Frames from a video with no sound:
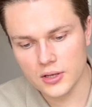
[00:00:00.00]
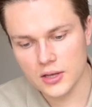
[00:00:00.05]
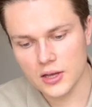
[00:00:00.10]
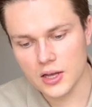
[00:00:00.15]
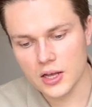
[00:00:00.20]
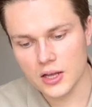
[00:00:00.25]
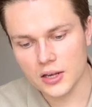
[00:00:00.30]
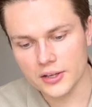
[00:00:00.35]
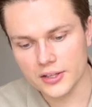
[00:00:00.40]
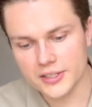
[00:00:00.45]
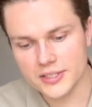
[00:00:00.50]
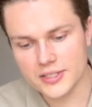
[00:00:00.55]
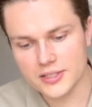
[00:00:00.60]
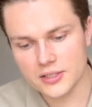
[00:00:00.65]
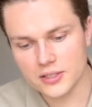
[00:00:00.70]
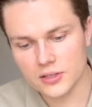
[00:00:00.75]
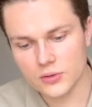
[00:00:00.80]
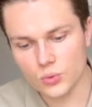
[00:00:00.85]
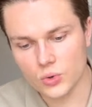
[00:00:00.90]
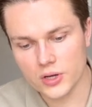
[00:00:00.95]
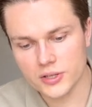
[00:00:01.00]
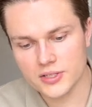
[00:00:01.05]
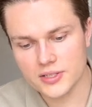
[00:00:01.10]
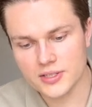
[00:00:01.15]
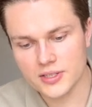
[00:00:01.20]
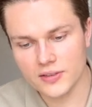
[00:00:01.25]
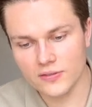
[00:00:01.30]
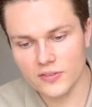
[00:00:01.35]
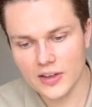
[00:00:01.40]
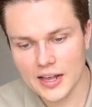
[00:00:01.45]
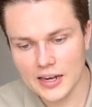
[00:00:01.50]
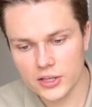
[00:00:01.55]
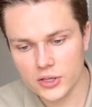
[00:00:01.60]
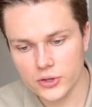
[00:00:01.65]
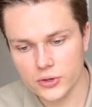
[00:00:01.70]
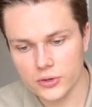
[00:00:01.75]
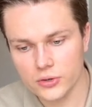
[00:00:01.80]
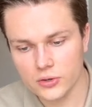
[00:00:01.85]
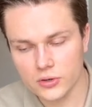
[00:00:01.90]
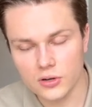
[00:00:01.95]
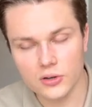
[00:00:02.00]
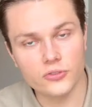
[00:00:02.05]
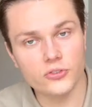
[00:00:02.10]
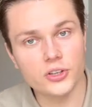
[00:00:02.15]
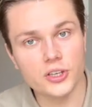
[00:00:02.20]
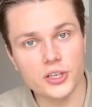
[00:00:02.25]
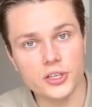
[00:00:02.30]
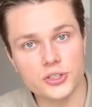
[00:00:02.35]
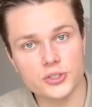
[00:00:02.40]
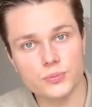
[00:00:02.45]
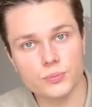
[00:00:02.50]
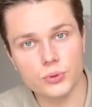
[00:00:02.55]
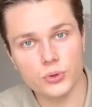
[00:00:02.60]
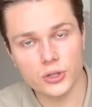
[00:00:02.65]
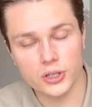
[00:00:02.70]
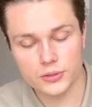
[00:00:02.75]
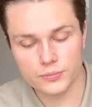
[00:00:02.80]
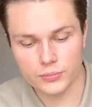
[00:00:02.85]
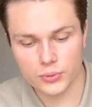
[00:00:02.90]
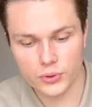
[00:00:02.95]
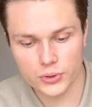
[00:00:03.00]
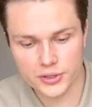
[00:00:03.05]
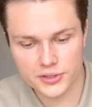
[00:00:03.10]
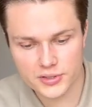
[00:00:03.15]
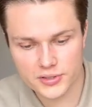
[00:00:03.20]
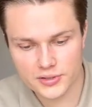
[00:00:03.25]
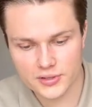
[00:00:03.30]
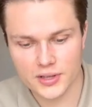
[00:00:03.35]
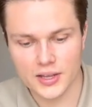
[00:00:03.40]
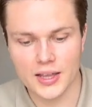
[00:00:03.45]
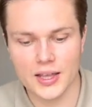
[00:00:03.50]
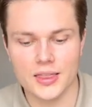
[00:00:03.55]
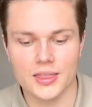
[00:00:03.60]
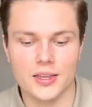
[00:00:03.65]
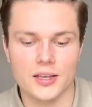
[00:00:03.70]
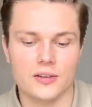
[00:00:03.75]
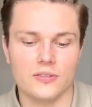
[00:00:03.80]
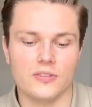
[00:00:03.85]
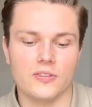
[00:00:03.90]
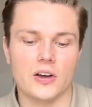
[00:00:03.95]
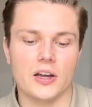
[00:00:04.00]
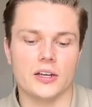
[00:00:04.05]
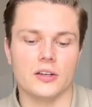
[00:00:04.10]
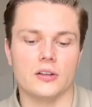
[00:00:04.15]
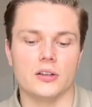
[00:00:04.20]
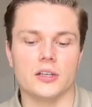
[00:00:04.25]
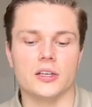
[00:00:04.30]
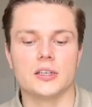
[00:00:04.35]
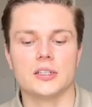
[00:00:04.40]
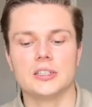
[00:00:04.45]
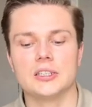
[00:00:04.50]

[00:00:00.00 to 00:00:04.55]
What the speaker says: list what's the value of each bullet point, and then finally